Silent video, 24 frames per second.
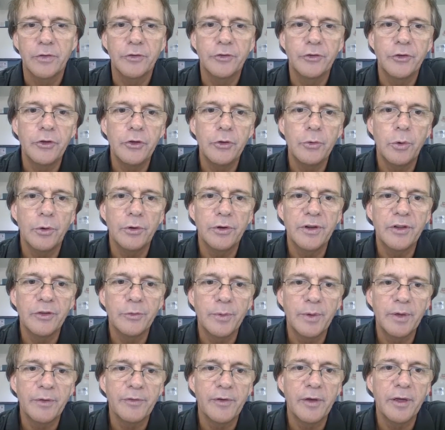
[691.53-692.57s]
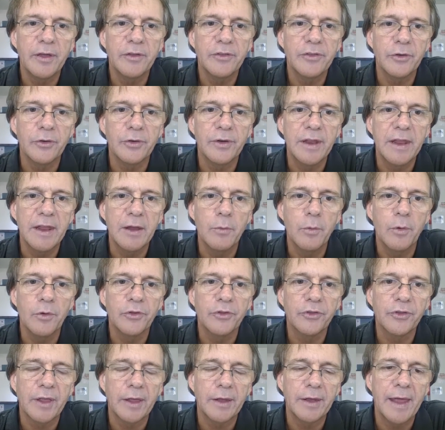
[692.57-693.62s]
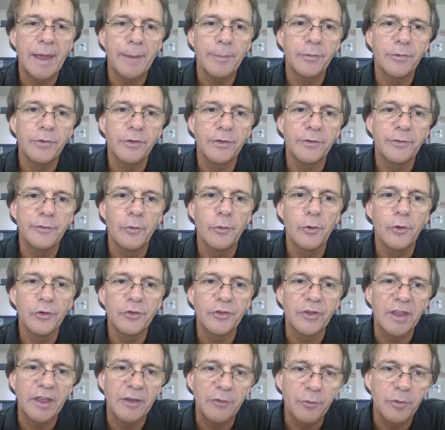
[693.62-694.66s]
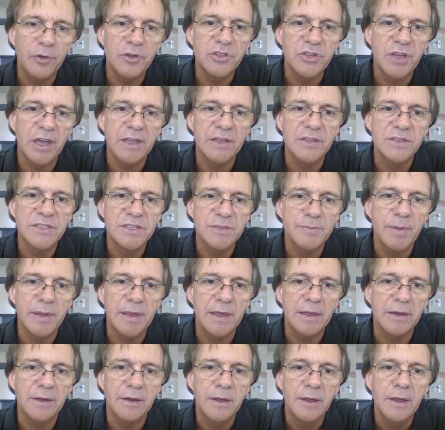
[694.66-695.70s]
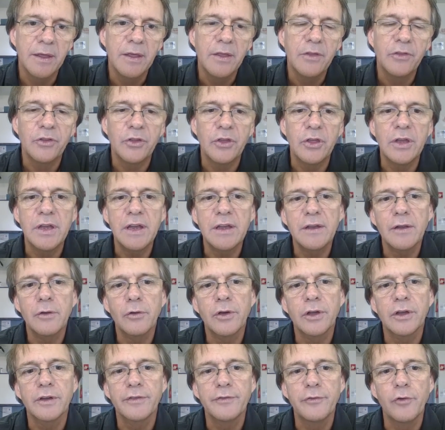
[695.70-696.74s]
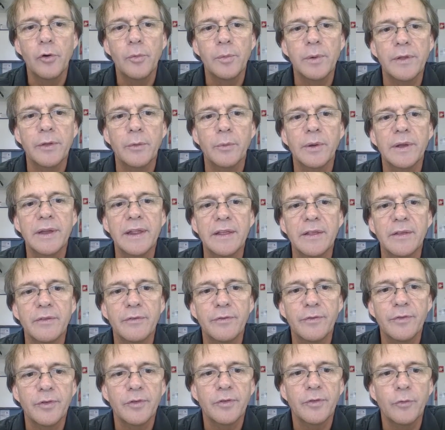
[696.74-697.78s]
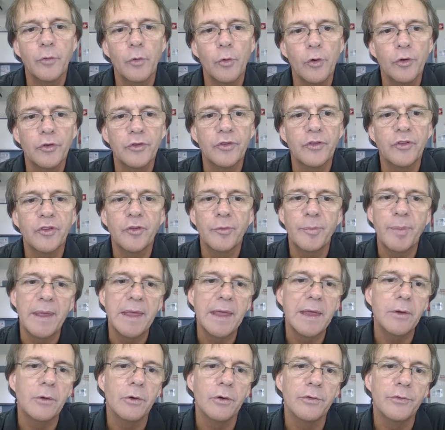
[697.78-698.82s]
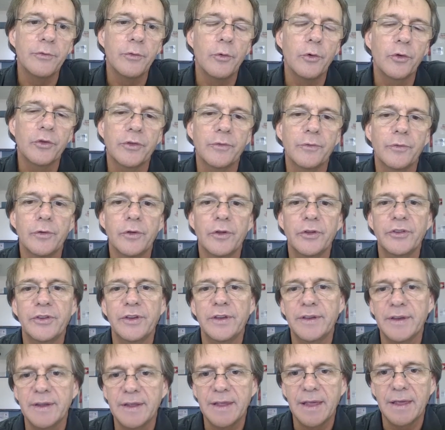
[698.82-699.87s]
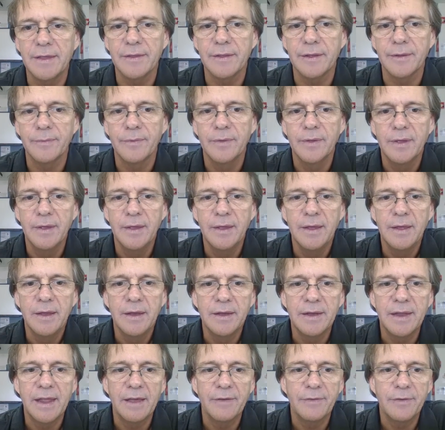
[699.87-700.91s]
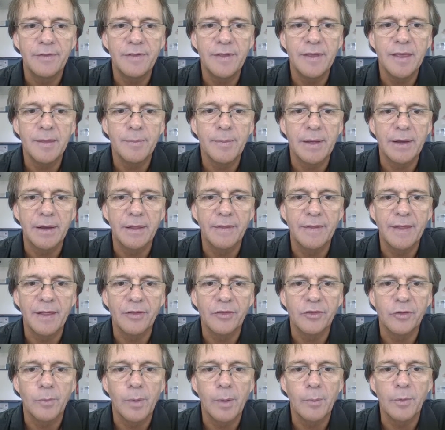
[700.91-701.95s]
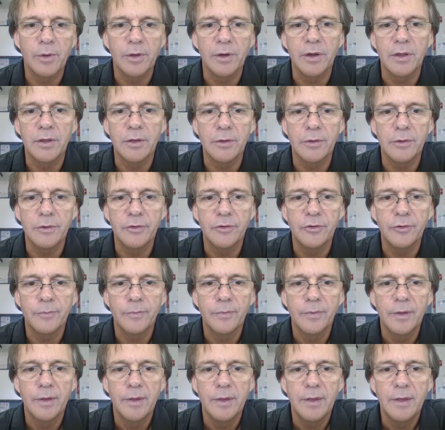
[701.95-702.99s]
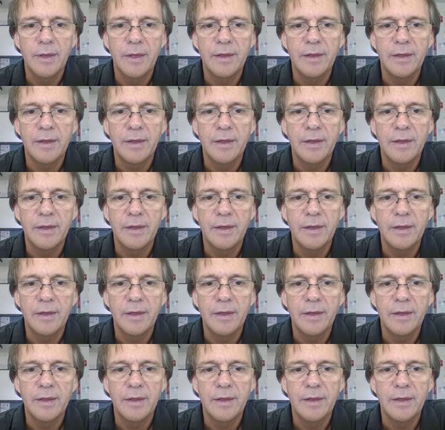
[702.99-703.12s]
So the two quantities we're focusing on here, what's going to happen to the force if we change speed? So you need to look at a formula that will link force and speed, or force and velocity together. Now if you think about it, that's the one we're going to use.